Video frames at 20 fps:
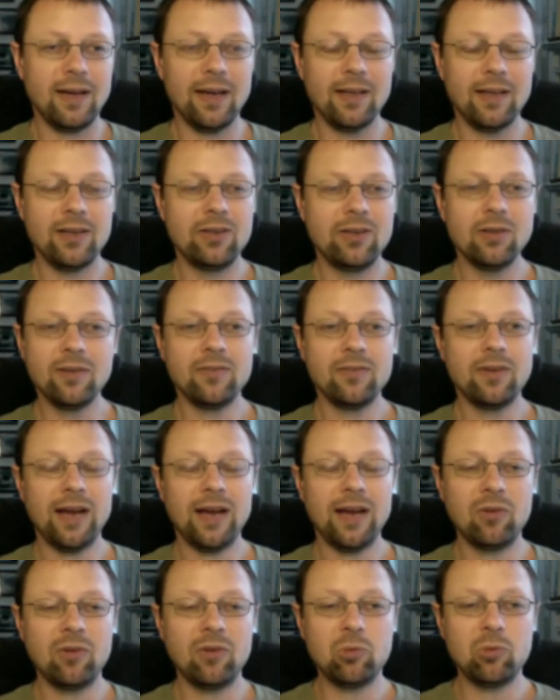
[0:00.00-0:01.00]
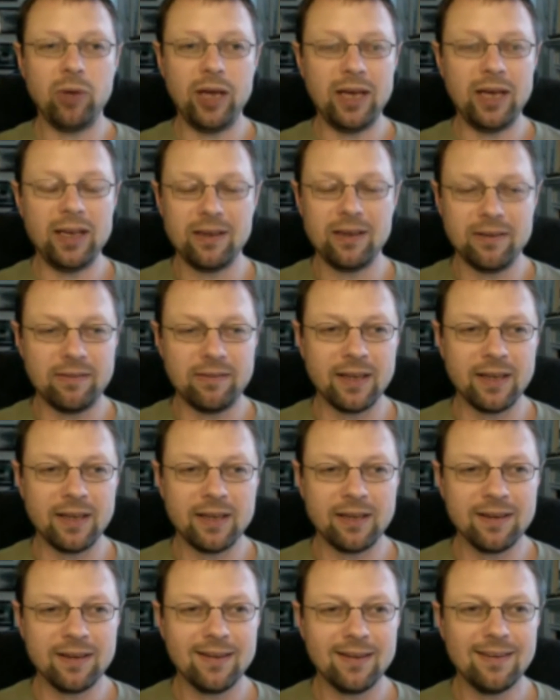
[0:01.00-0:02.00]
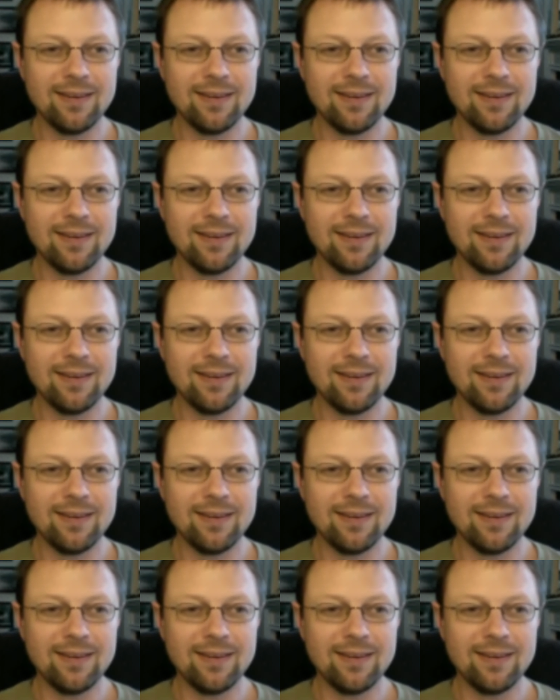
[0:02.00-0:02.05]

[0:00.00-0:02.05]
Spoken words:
And you don't even have to pay anything